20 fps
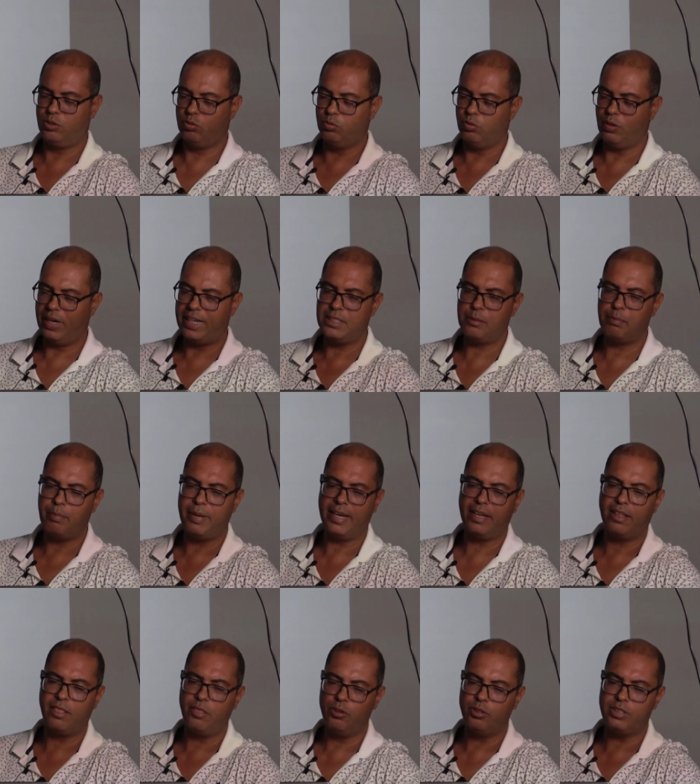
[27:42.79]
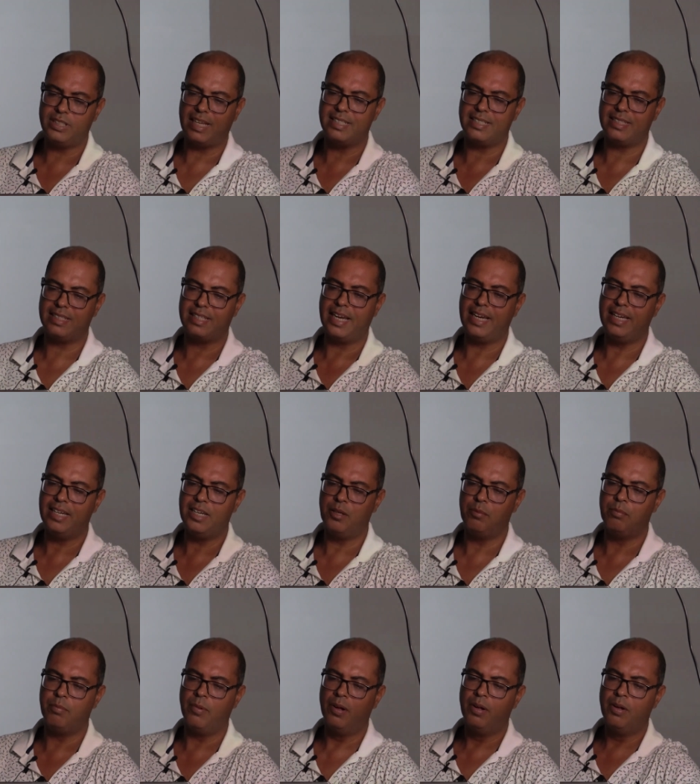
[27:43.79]
to respect the
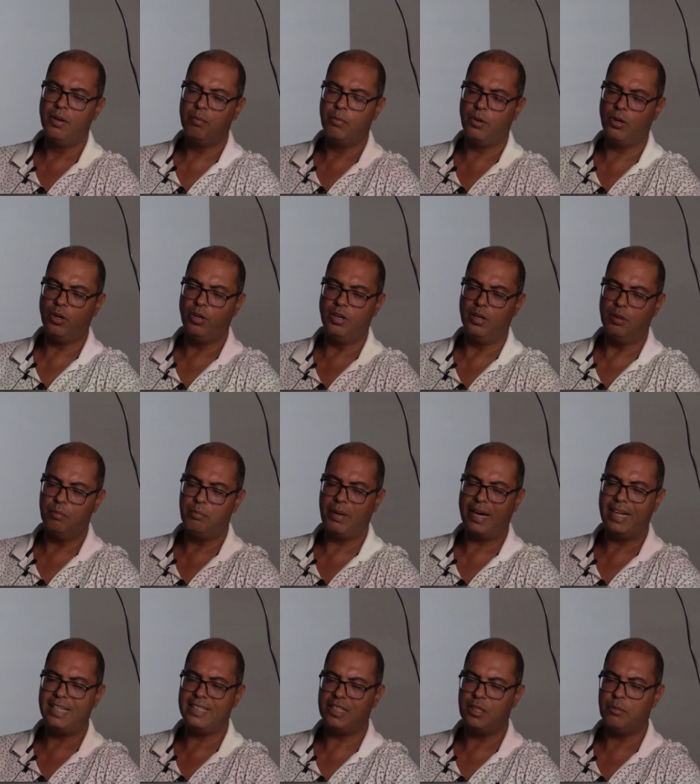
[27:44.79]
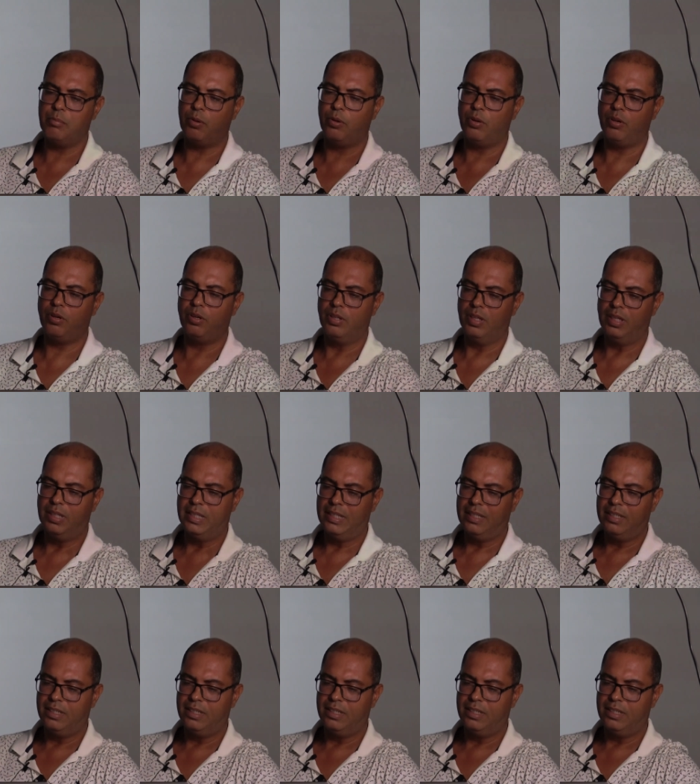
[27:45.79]
sustainable principle